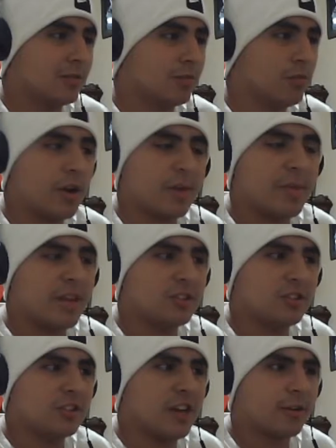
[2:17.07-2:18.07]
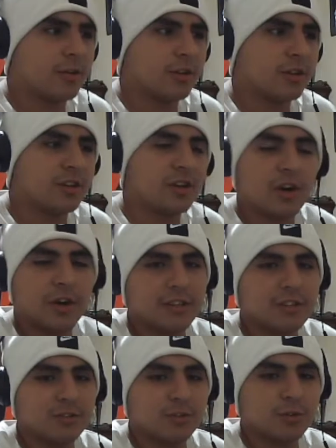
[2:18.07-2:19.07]
Rugged Man's just not gonna
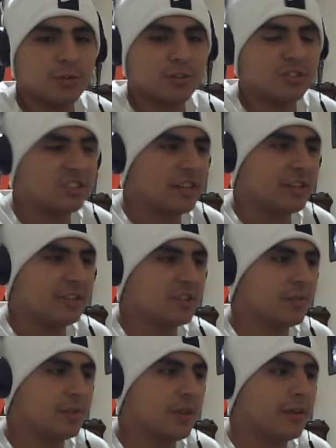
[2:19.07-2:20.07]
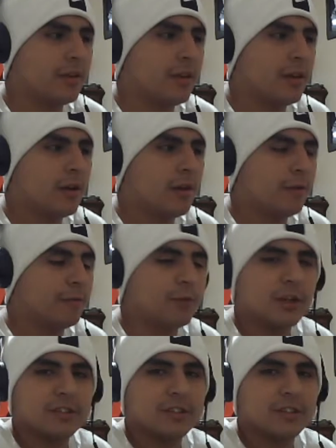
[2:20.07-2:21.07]
cuss or say something
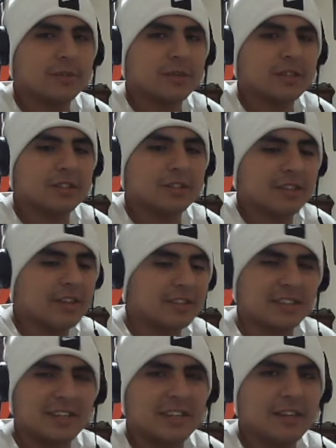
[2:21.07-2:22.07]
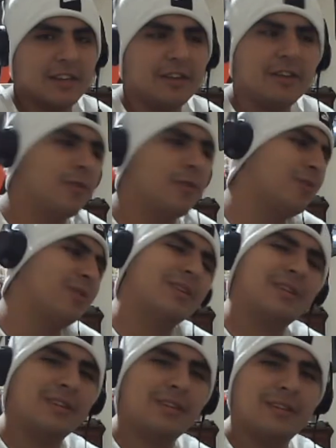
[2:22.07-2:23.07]
fucked up because he has a kid. No,
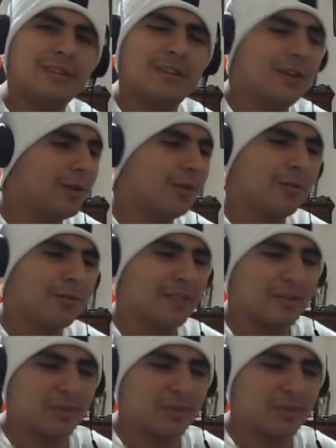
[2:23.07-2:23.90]
no, that's